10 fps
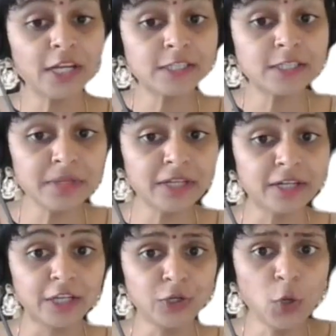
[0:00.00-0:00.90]

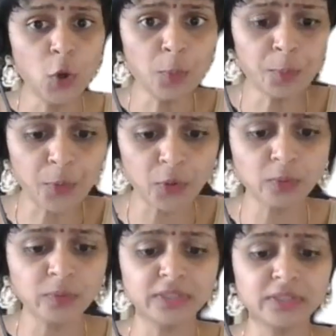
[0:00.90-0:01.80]
Similarly, no
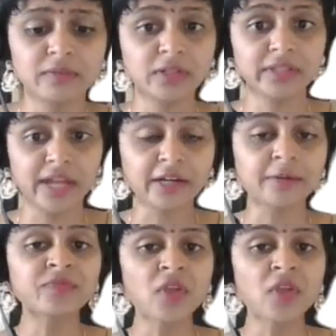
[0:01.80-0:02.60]
proof in the world that